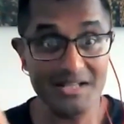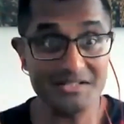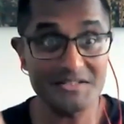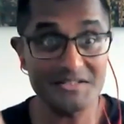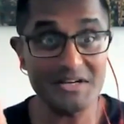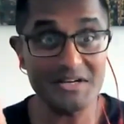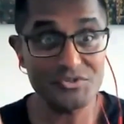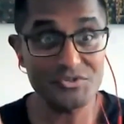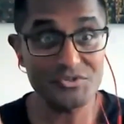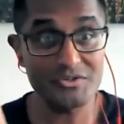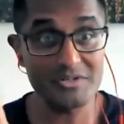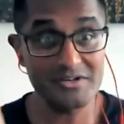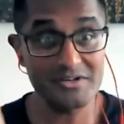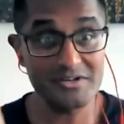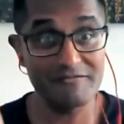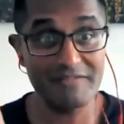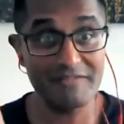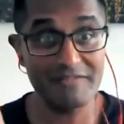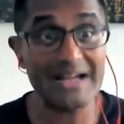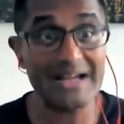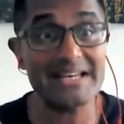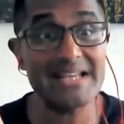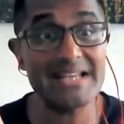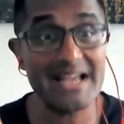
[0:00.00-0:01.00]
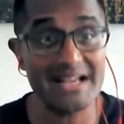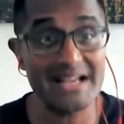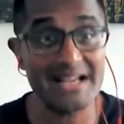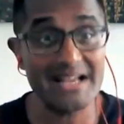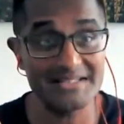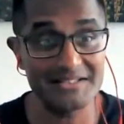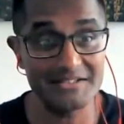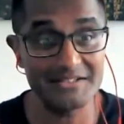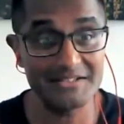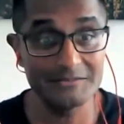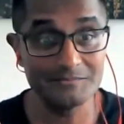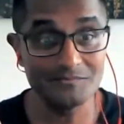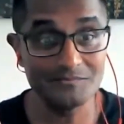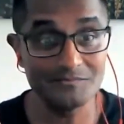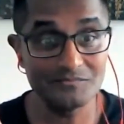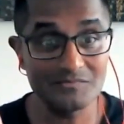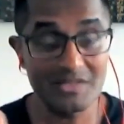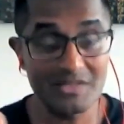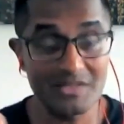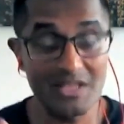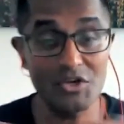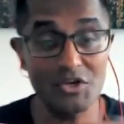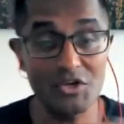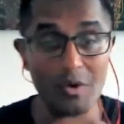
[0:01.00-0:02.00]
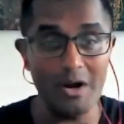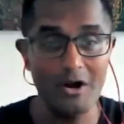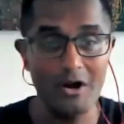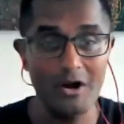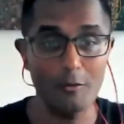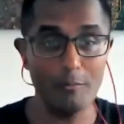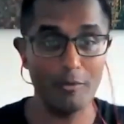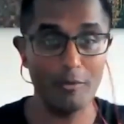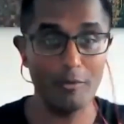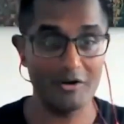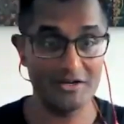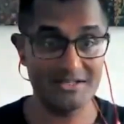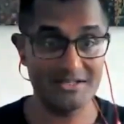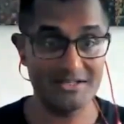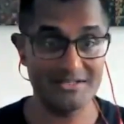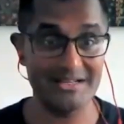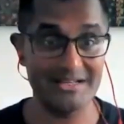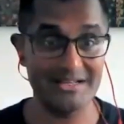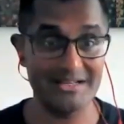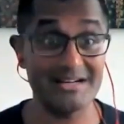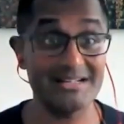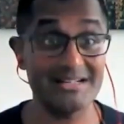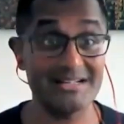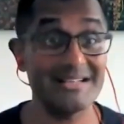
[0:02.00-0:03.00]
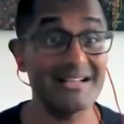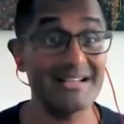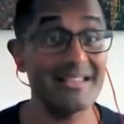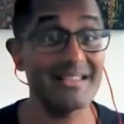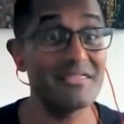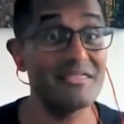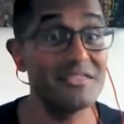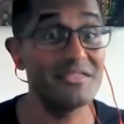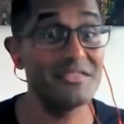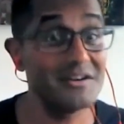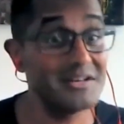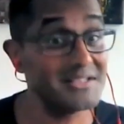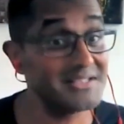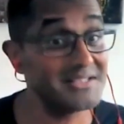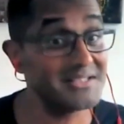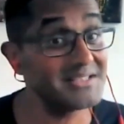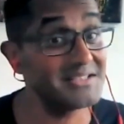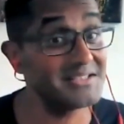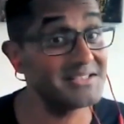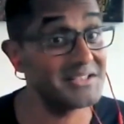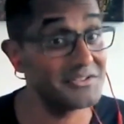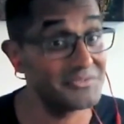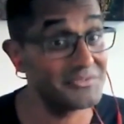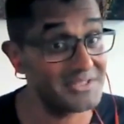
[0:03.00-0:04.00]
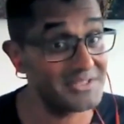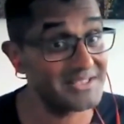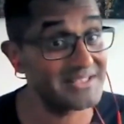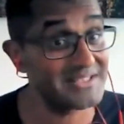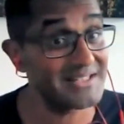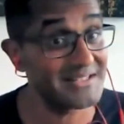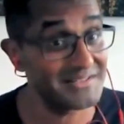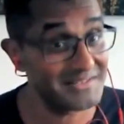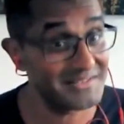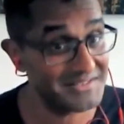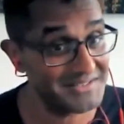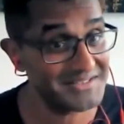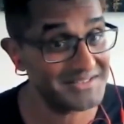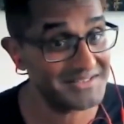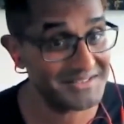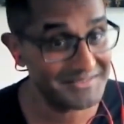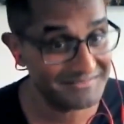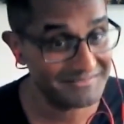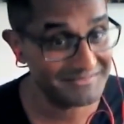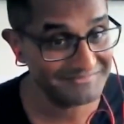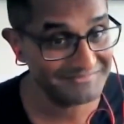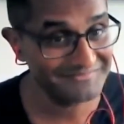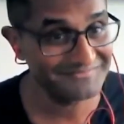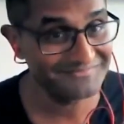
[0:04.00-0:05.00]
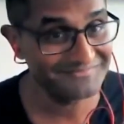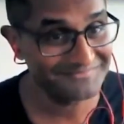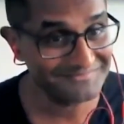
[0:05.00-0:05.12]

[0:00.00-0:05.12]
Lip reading: unsaturated fatty acid into our bodies that are 36 degrees Celsius